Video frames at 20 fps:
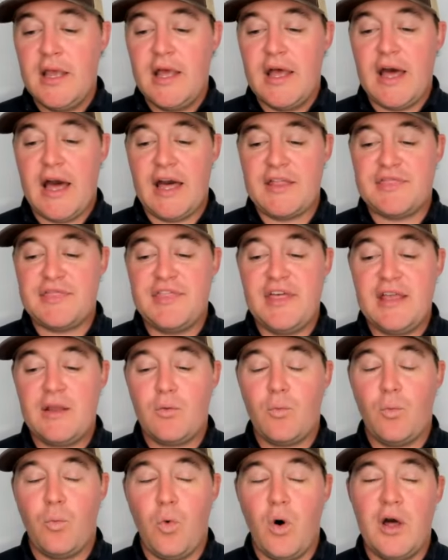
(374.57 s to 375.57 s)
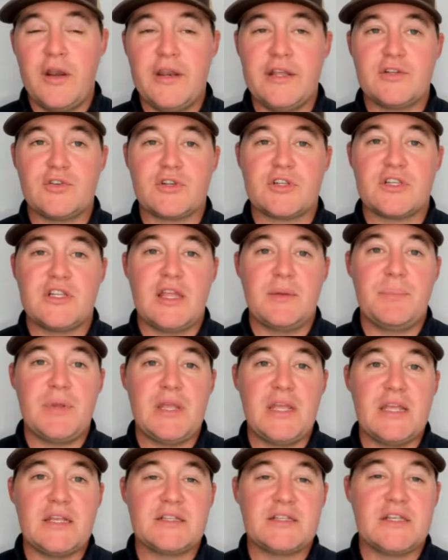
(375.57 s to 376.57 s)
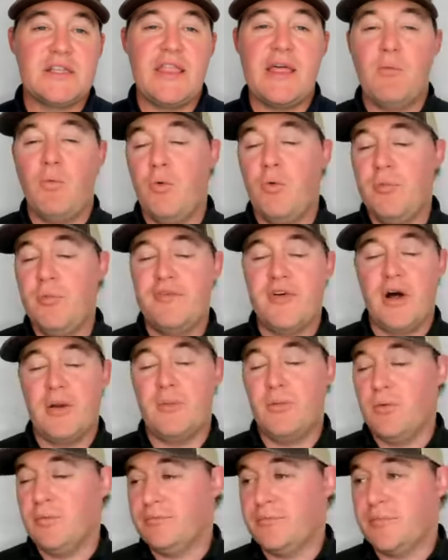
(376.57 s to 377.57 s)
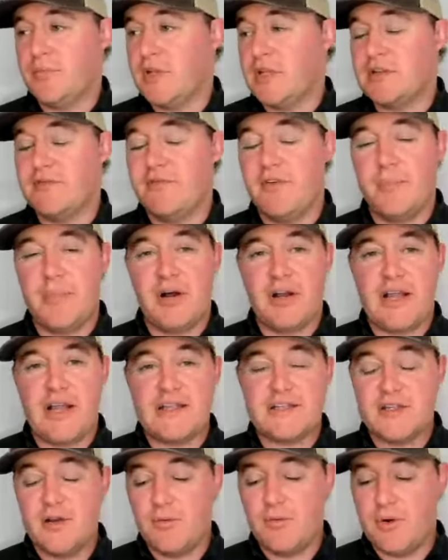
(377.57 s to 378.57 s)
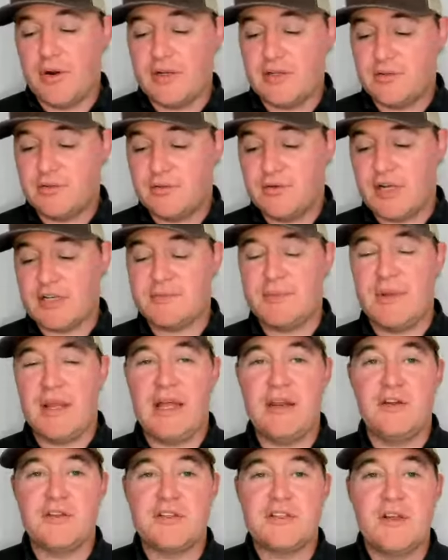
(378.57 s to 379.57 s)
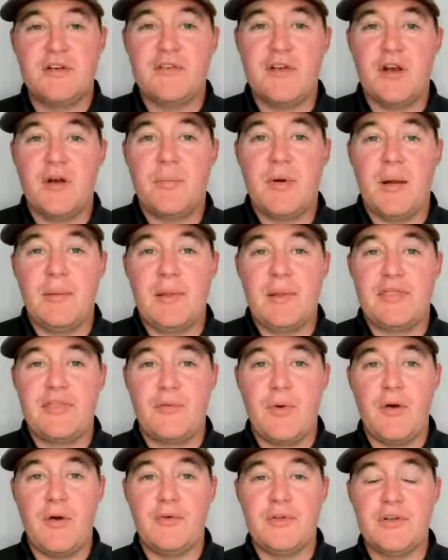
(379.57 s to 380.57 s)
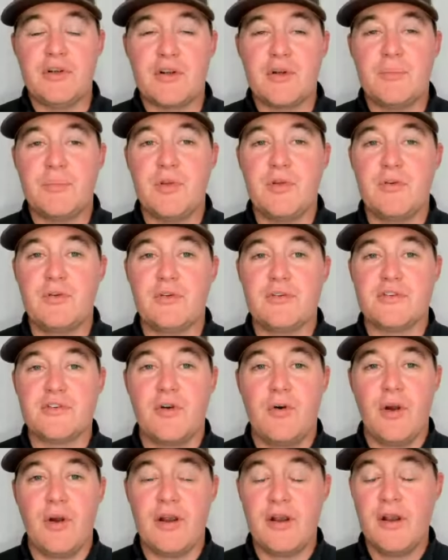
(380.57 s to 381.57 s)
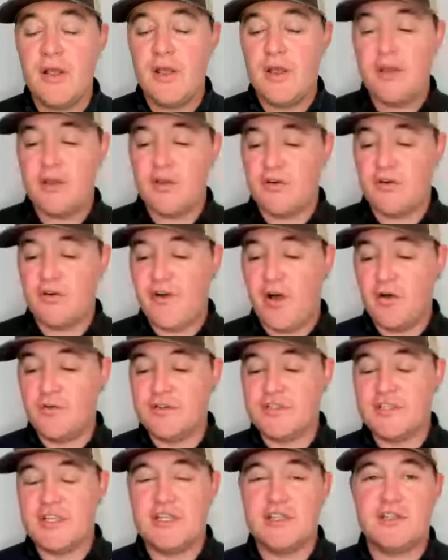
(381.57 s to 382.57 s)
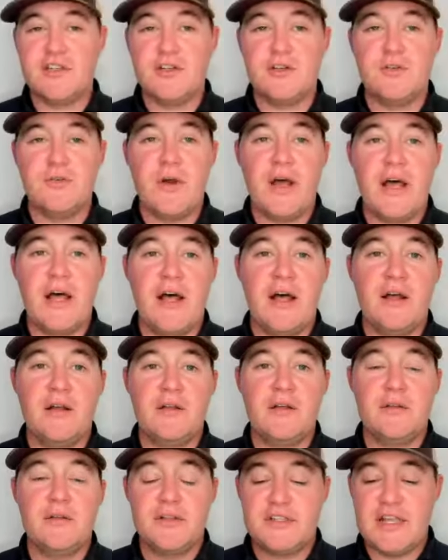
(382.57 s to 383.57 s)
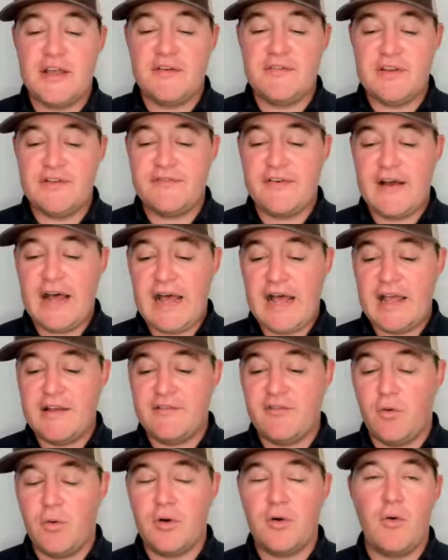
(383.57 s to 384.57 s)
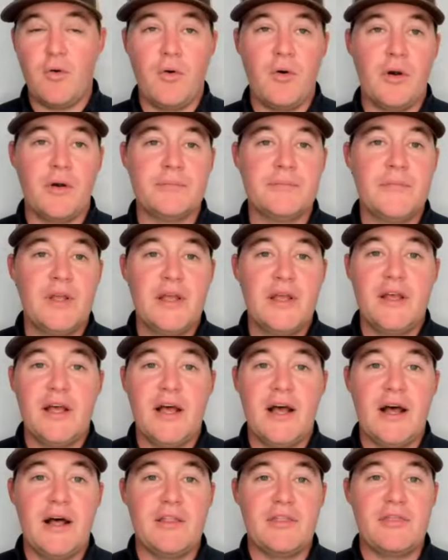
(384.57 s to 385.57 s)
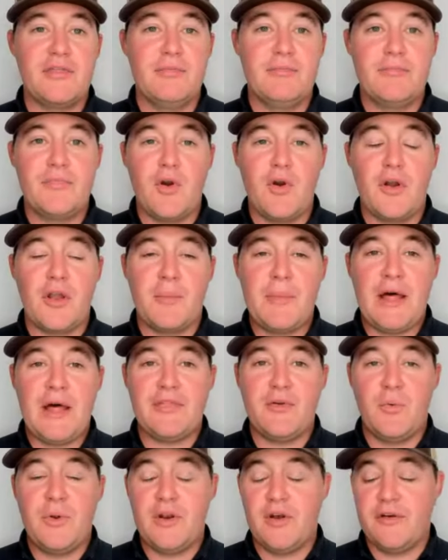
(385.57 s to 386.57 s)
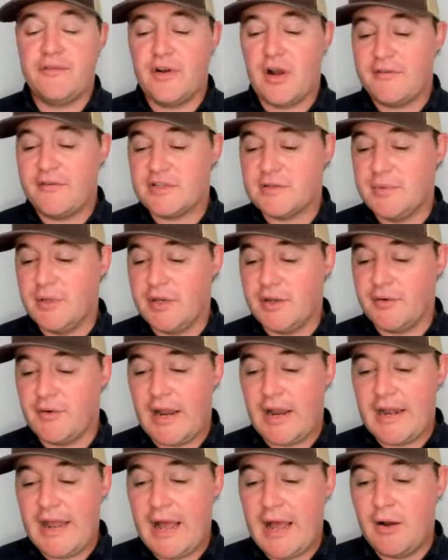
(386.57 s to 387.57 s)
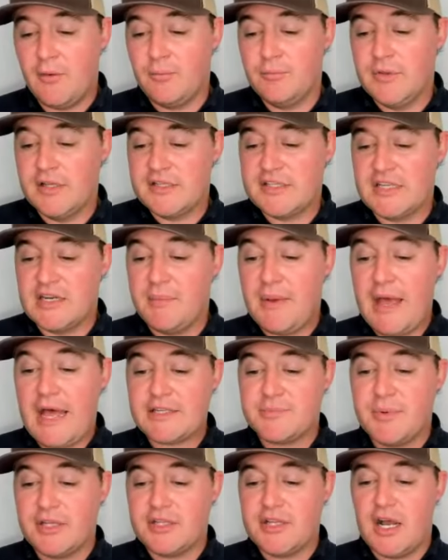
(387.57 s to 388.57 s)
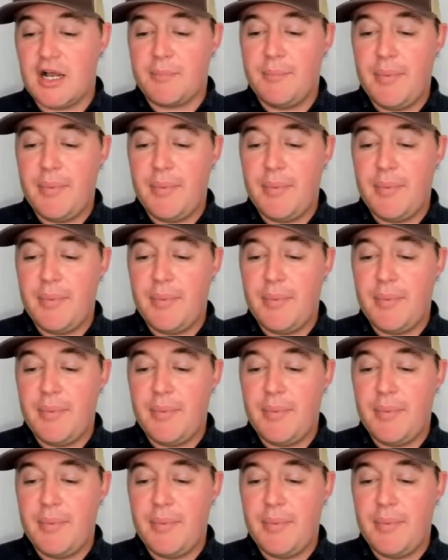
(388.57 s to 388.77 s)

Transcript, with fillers: I think one interesting piece, and then we'll move on. We'll get to football, guys. Don't worry. Trust me. I know some of you are probably throwing your computers or your phones into uh, 75 or or uh, throwing them out the window of your office building right now, listening to basketball talk.